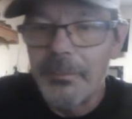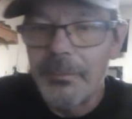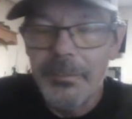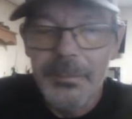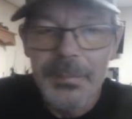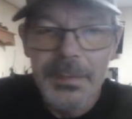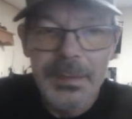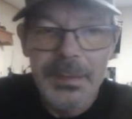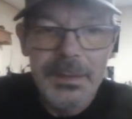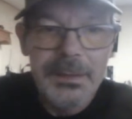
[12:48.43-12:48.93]

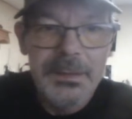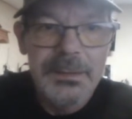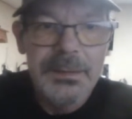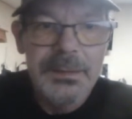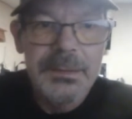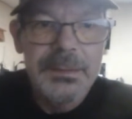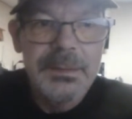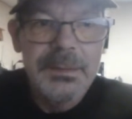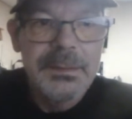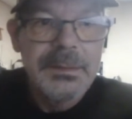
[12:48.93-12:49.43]
Like I
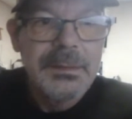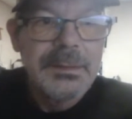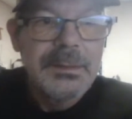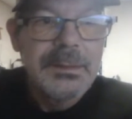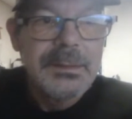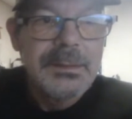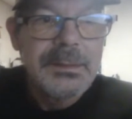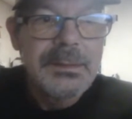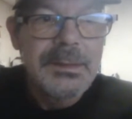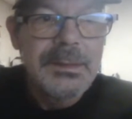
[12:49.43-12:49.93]
told them,
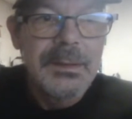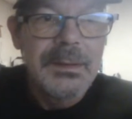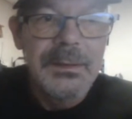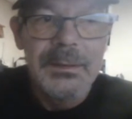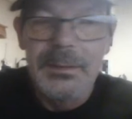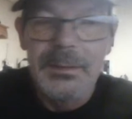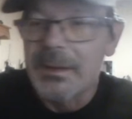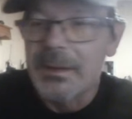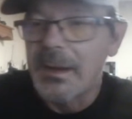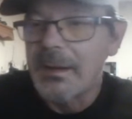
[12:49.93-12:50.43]

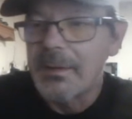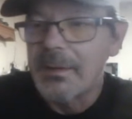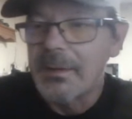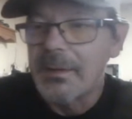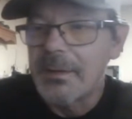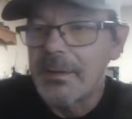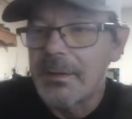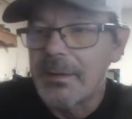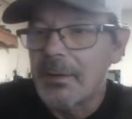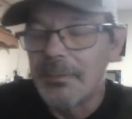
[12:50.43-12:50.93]
arthritis doesn't
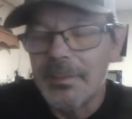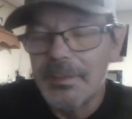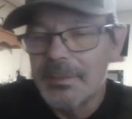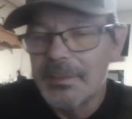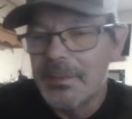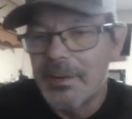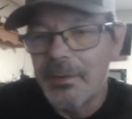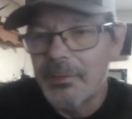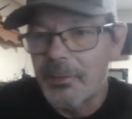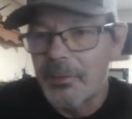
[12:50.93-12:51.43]
get
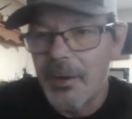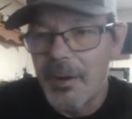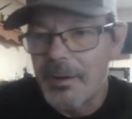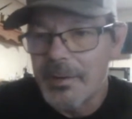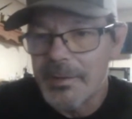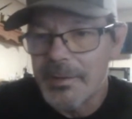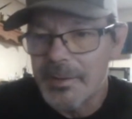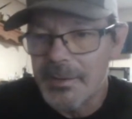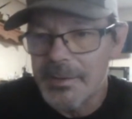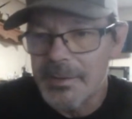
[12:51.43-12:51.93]
better by
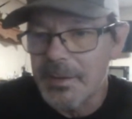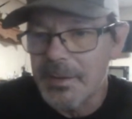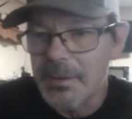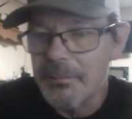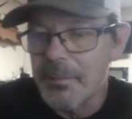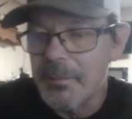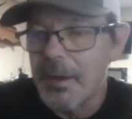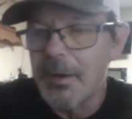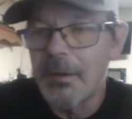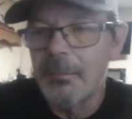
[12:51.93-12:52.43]

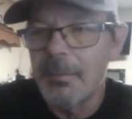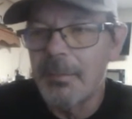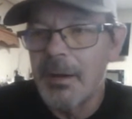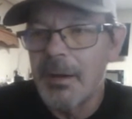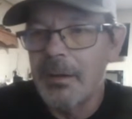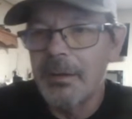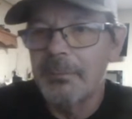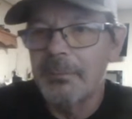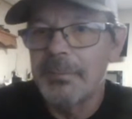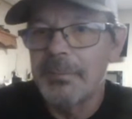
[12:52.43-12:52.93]
ignorance.
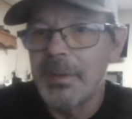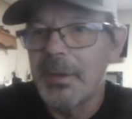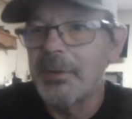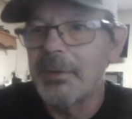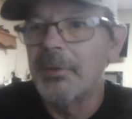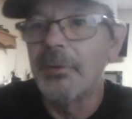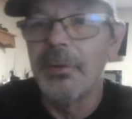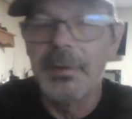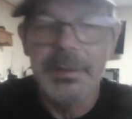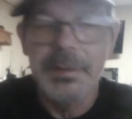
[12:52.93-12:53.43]

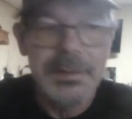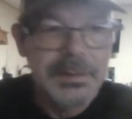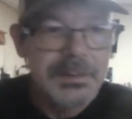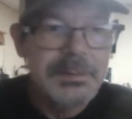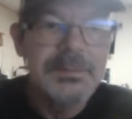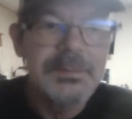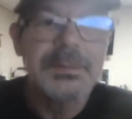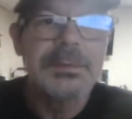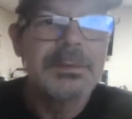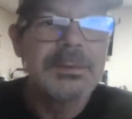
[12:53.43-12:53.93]
And
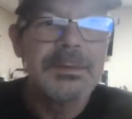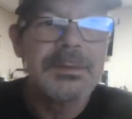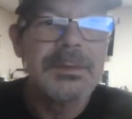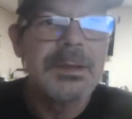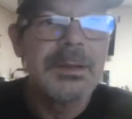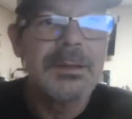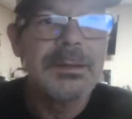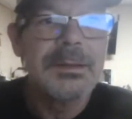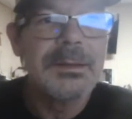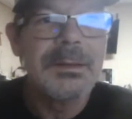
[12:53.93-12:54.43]

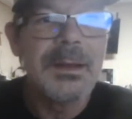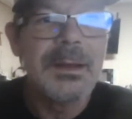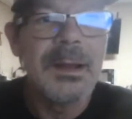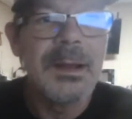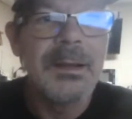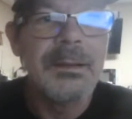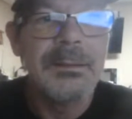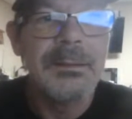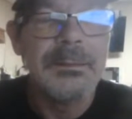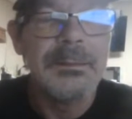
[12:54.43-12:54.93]

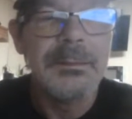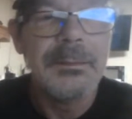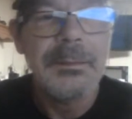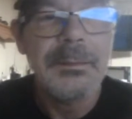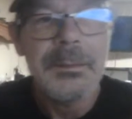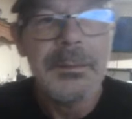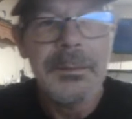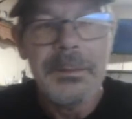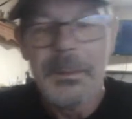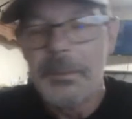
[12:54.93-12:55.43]
originally
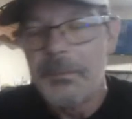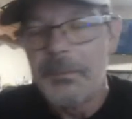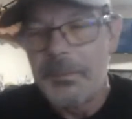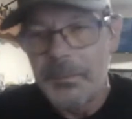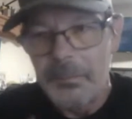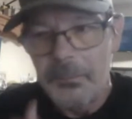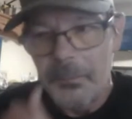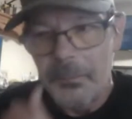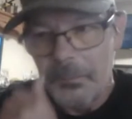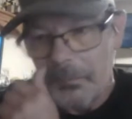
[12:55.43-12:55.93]
what the doctor
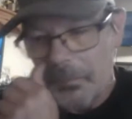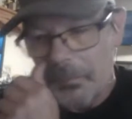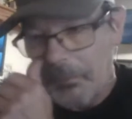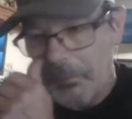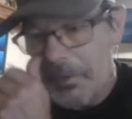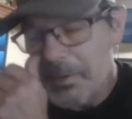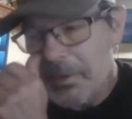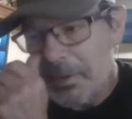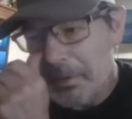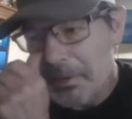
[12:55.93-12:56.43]
told me is
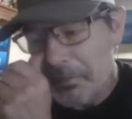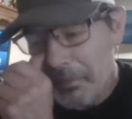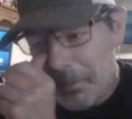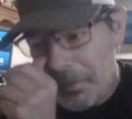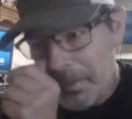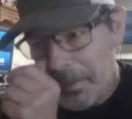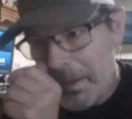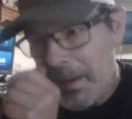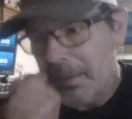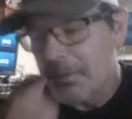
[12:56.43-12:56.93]
if the
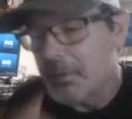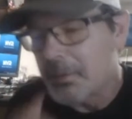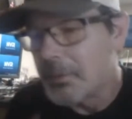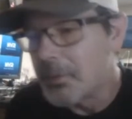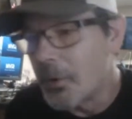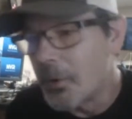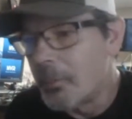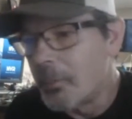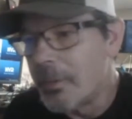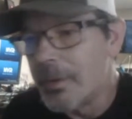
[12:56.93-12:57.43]

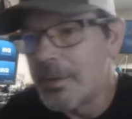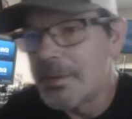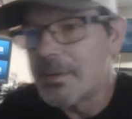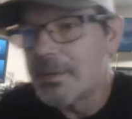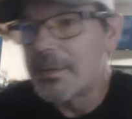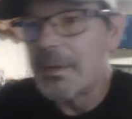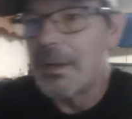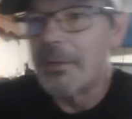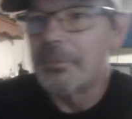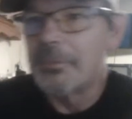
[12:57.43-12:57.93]
cortisone shots
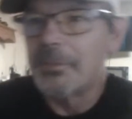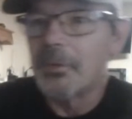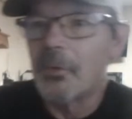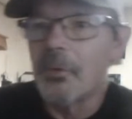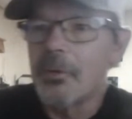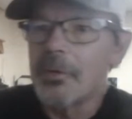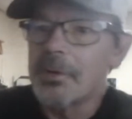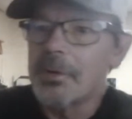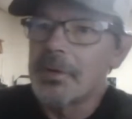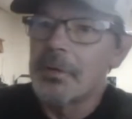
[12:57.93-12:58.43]
stop
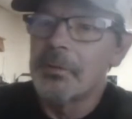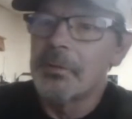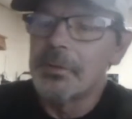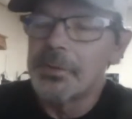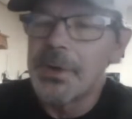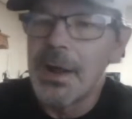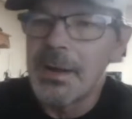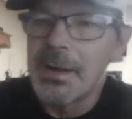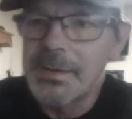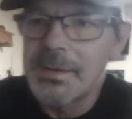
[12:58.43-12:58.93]
working,
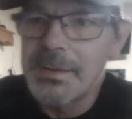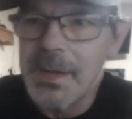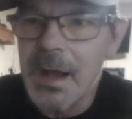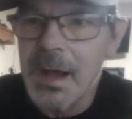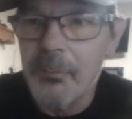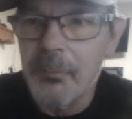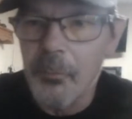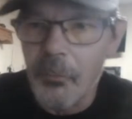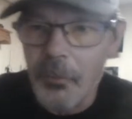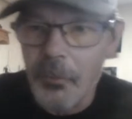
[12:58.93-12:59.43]

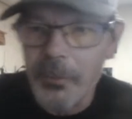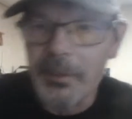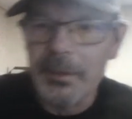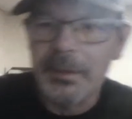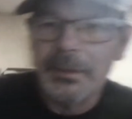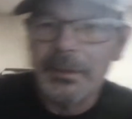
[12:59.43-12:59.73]
the next thing